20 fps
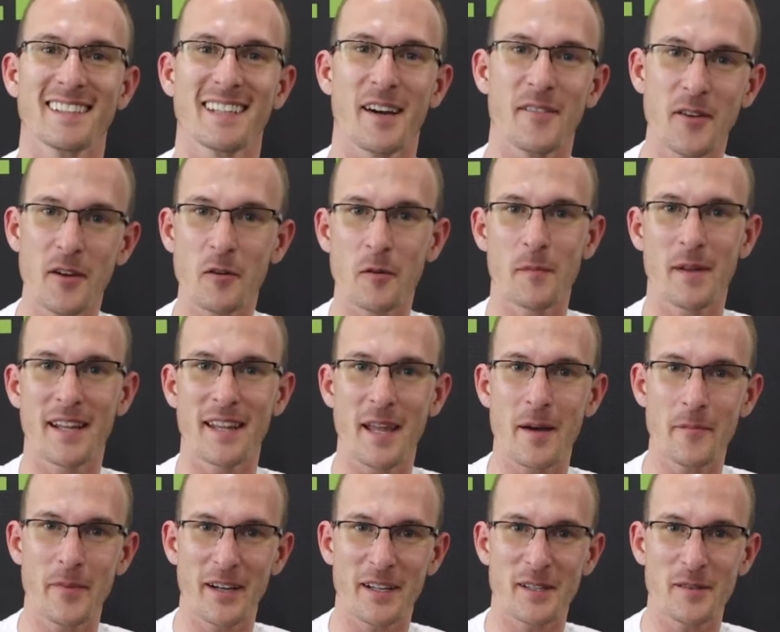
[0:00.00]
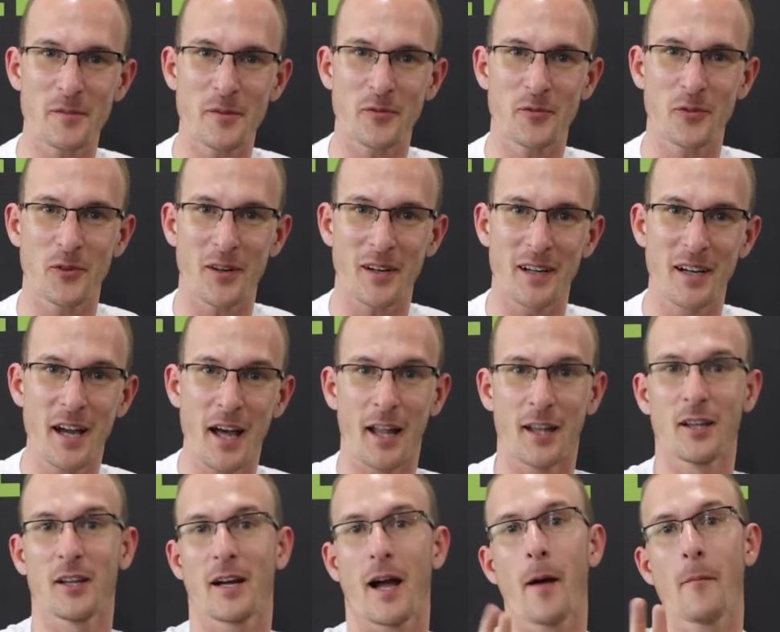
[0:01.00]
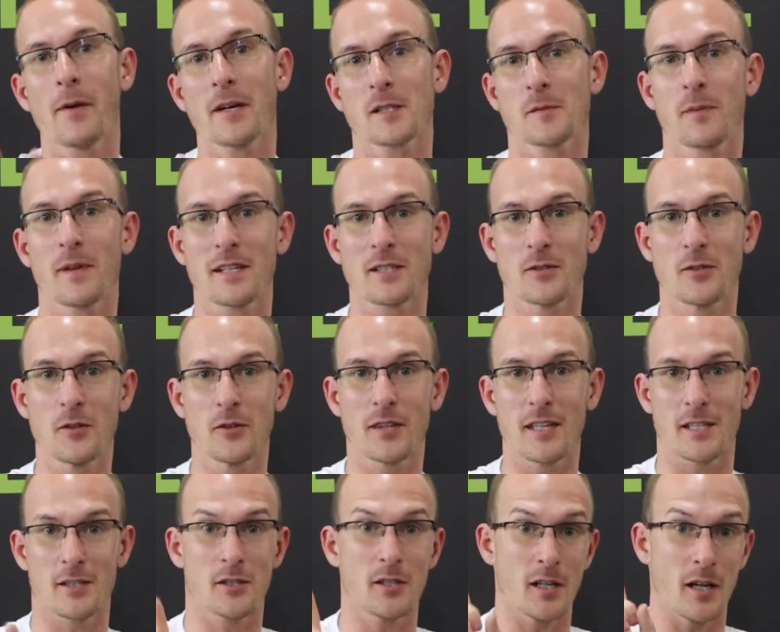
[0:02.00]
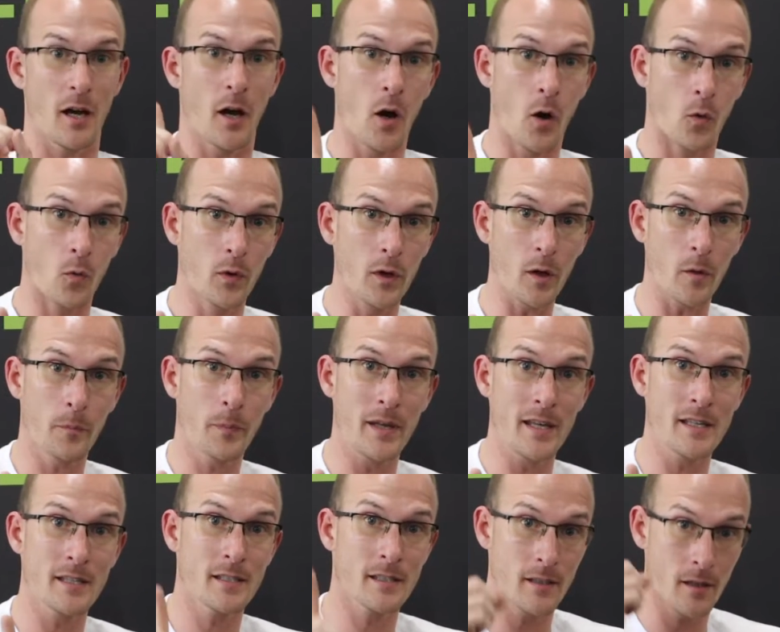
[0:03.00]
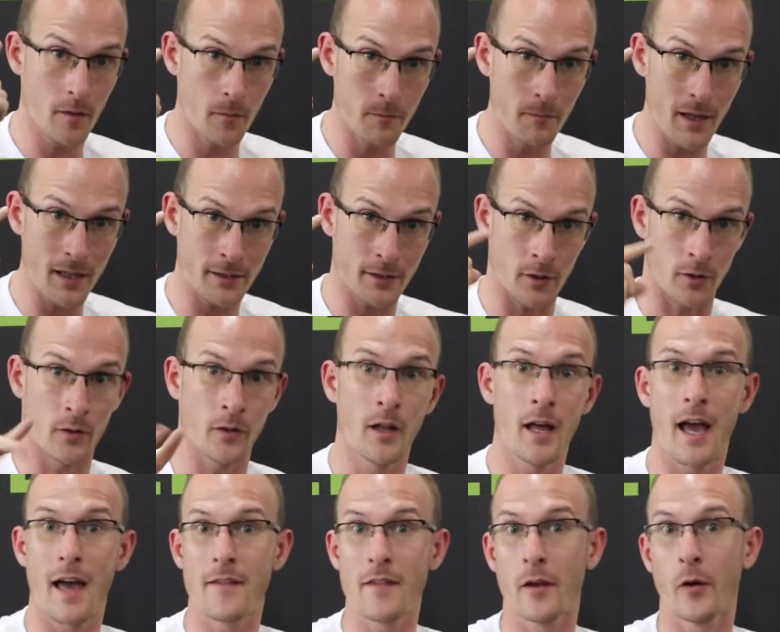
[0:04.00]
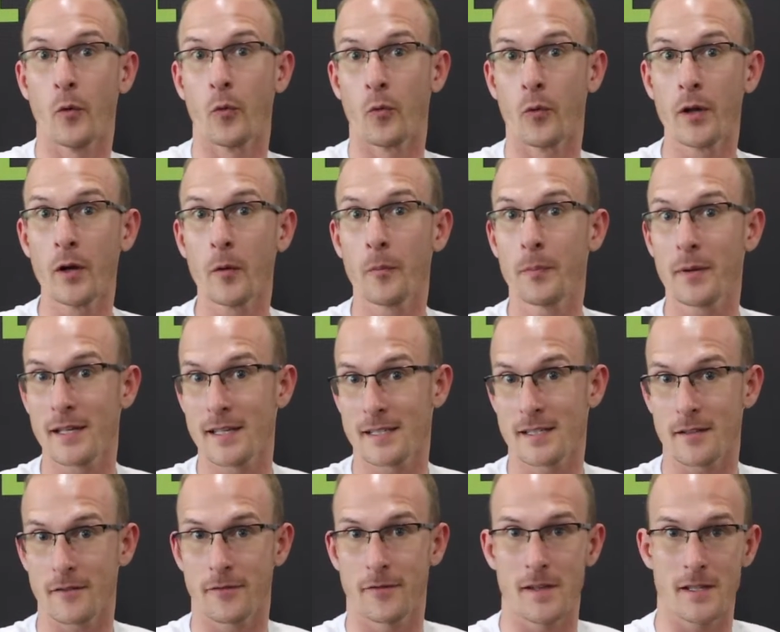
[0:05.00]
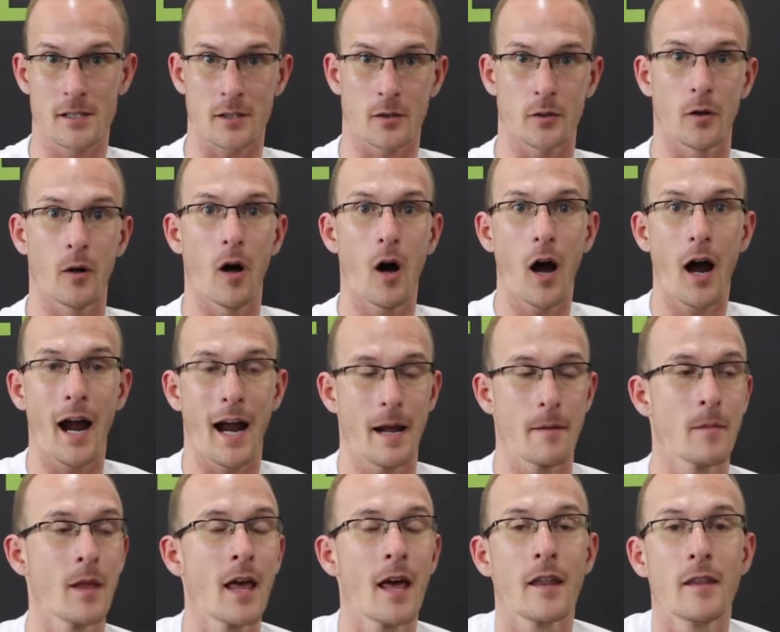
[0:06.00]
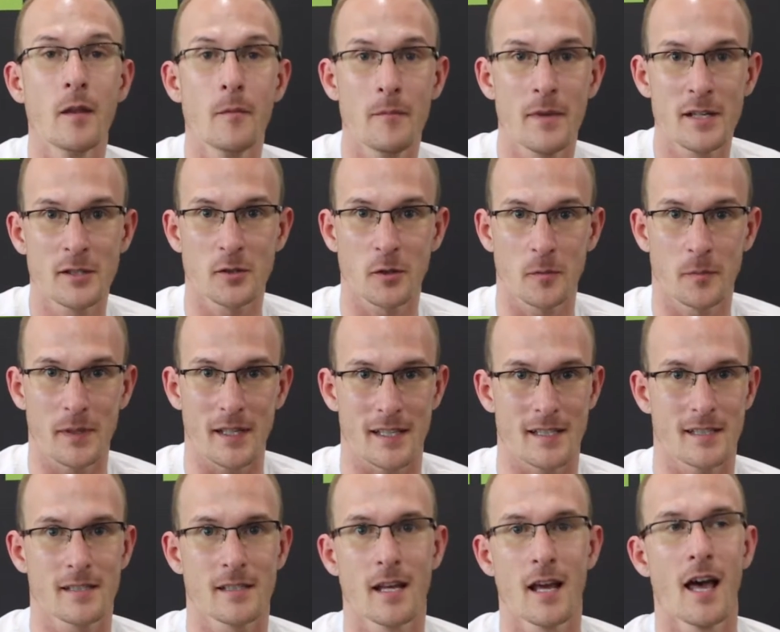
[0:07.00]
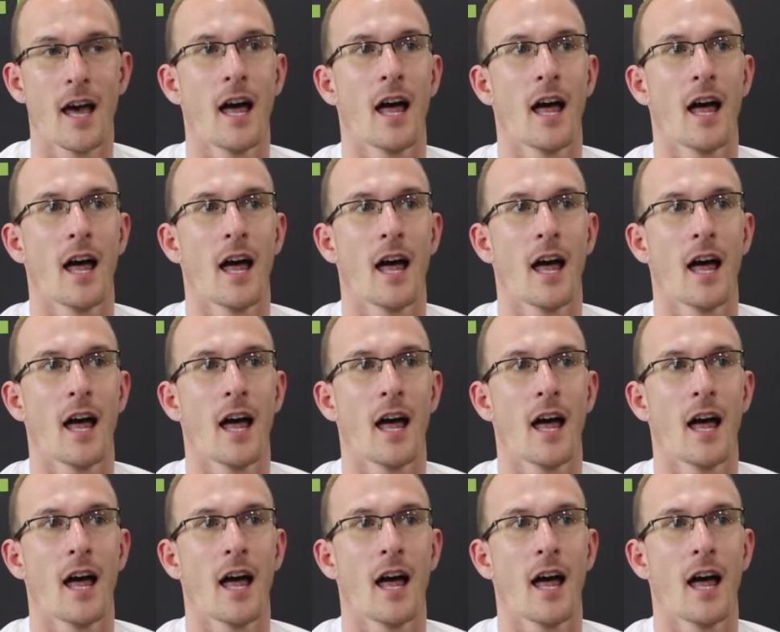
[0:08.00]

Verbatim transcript: Have you ever been in that bucket before? Look, I'm gonna explain two things to you real piece, mental, and then real piece, physical. All right, the mental piece.